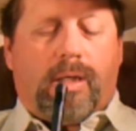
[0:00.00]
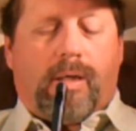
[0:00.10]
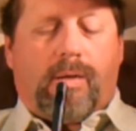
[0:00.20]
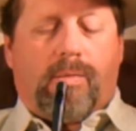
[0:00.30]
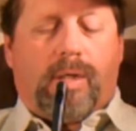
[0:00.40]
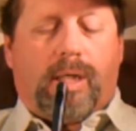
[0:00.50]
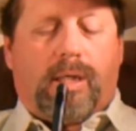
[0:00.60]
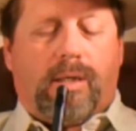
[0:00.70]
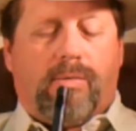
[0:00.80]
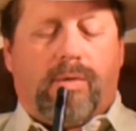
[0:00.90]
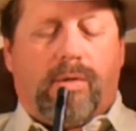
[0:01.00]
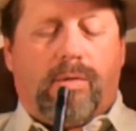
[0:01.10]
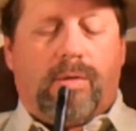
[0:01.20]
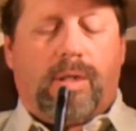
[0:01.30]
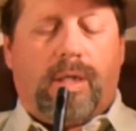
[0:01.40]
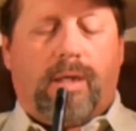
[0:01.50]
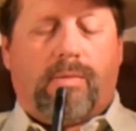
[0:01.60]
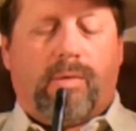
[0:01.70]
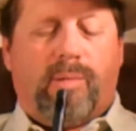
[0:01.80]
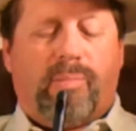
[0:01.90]
now I want to give you a
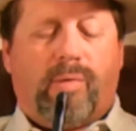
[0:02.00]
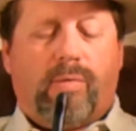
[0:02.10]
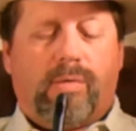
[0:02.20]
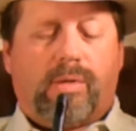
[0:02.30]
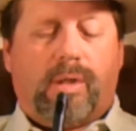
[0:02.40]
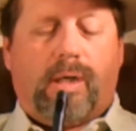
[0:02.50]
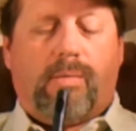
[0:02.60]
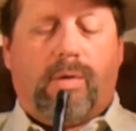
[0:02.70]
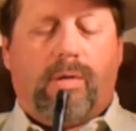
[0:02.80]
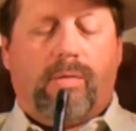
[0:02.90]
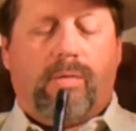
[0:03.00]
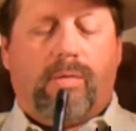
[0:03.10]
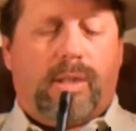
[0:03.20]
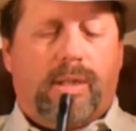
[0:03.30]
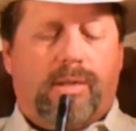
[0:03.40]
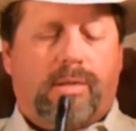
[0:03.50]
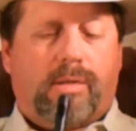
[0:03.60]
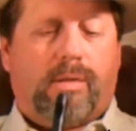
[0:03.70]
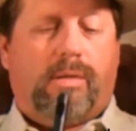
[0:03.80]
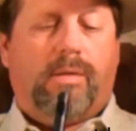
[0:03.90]
report that I wrote. It's
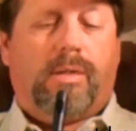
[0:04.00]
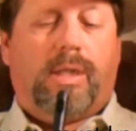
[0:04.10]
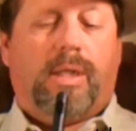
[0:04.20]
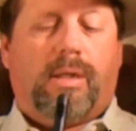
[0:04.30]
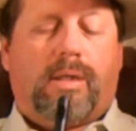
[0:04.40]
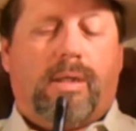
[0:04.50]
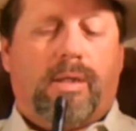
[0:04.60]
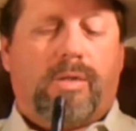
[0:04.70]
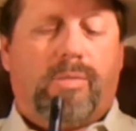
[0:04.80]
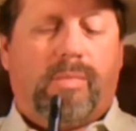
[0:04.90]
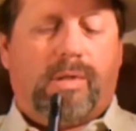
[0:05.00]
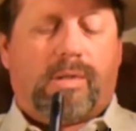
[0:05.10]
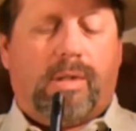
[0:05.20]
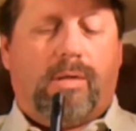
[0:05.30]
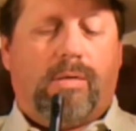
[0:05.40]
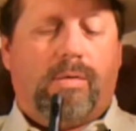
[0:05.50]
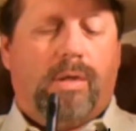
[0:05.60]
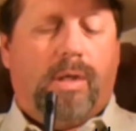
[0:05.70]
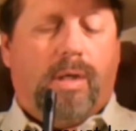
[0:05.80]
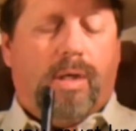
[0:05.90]
called 10 Things You Must Know
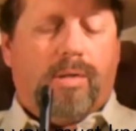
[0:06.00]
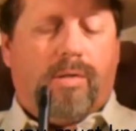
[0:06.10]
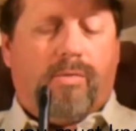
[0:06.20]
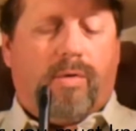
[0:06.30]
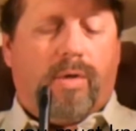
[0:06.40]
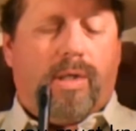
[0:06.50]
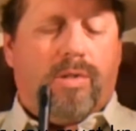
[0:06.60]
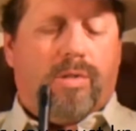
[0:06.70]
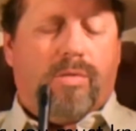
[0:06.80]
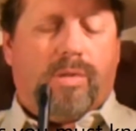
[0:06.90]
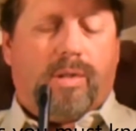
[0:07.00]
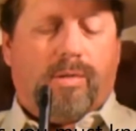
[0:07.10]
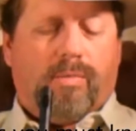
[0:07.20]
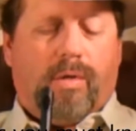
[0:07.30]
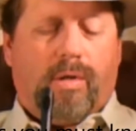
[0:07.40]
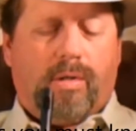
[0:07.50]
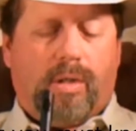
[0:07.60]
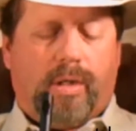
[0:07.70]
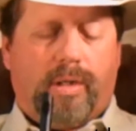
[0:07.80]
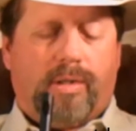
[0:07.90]
to Avoid Choosing the Wrong
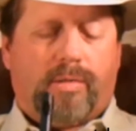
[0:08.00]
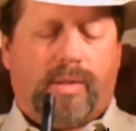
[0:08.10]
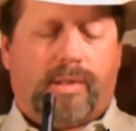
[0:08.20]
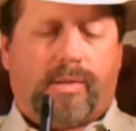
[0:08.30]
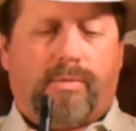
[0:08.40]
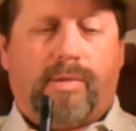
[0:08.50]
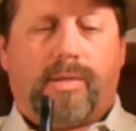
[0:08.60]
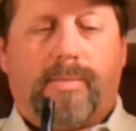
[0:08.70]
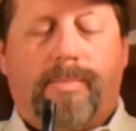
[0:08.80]
Lawn and Tree Service.